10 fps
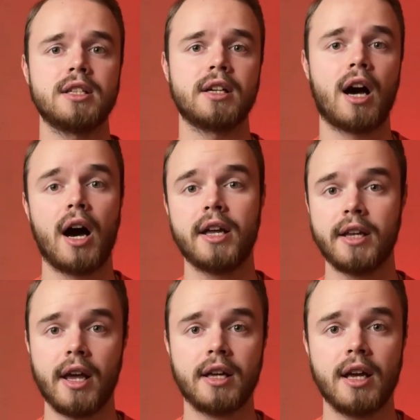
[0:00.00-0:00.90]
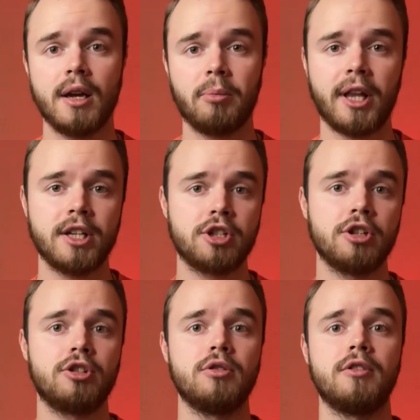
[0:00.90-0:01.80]
a high neck, Pay
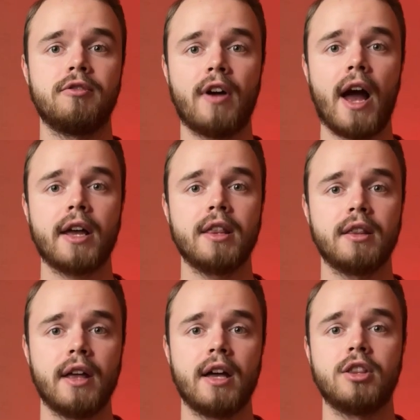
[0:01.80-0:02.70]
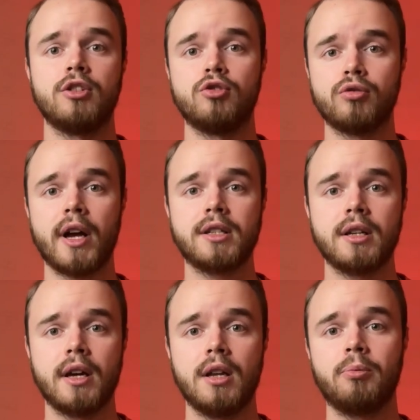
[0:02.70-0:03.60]
attention to the fact that the dress
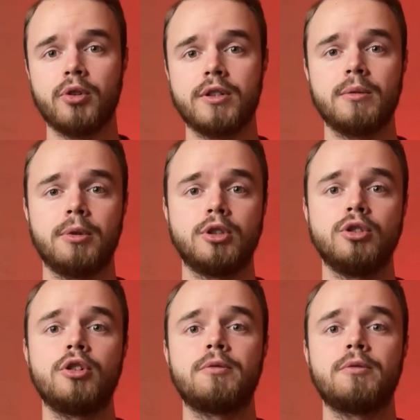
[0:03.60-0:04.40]
in principle looks